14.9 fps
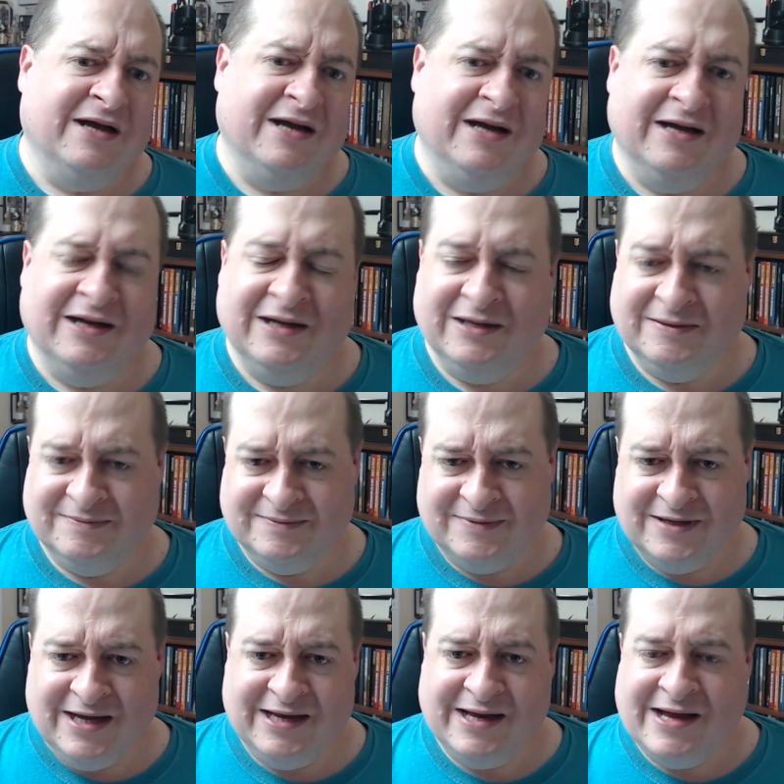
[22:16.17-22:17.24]

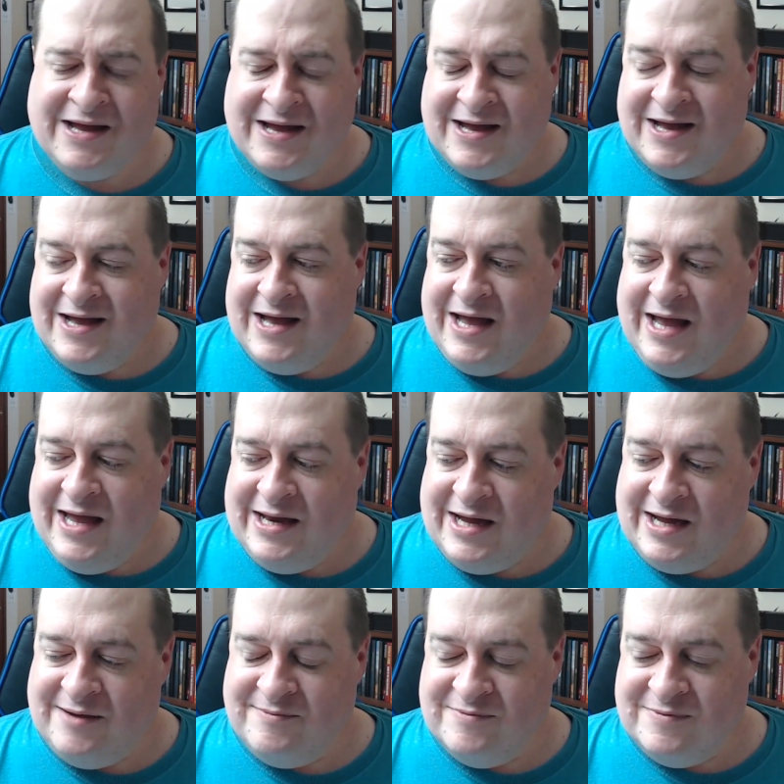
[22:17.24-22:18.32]
And
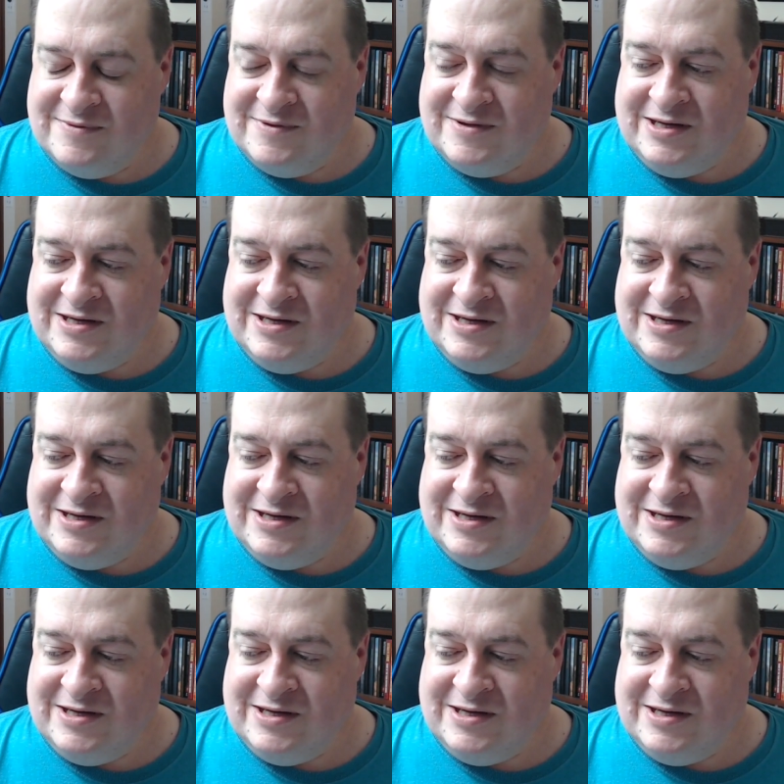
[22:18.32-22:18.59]
I'm,